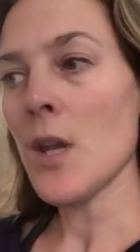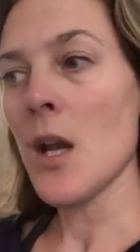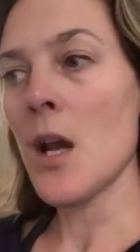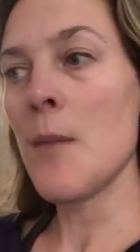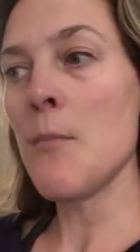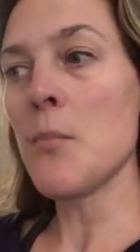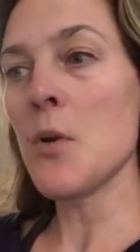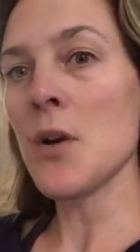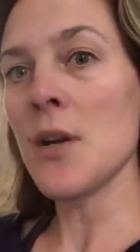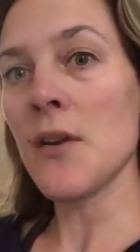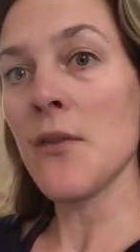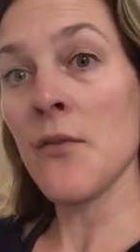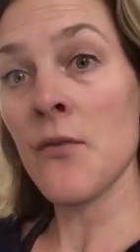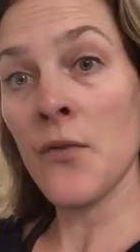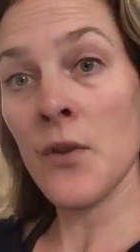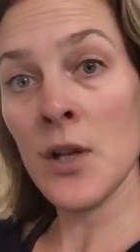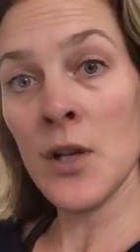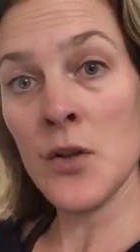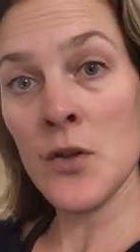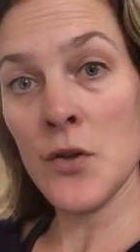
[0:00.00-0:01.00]
and body
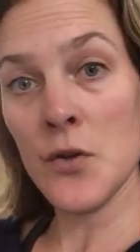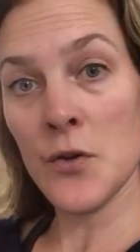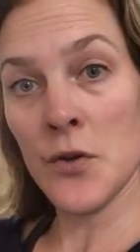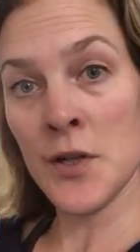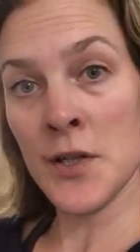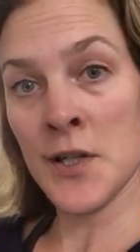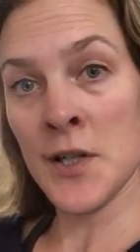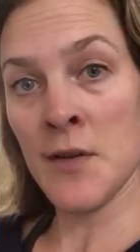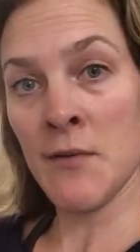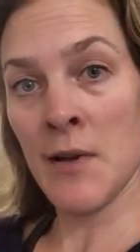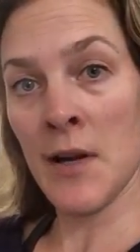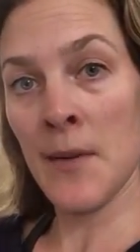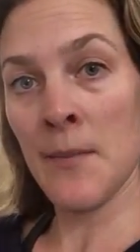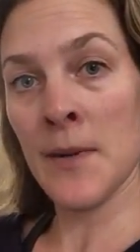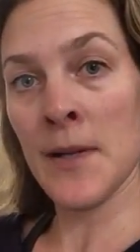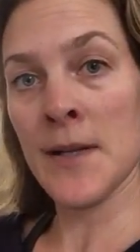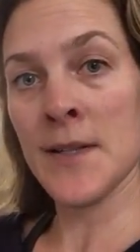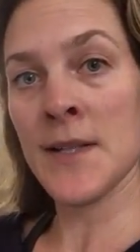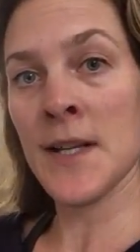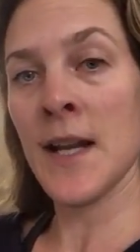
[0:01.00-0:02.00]
fully nutritionally
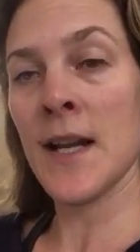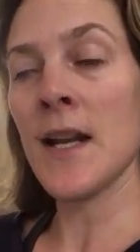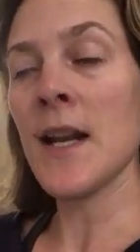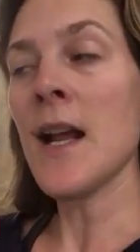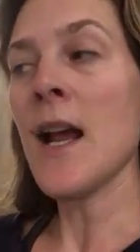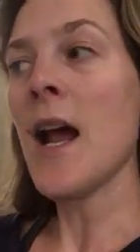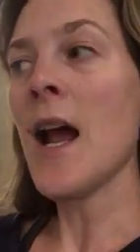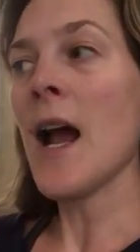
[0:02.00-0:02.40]
rehabilitate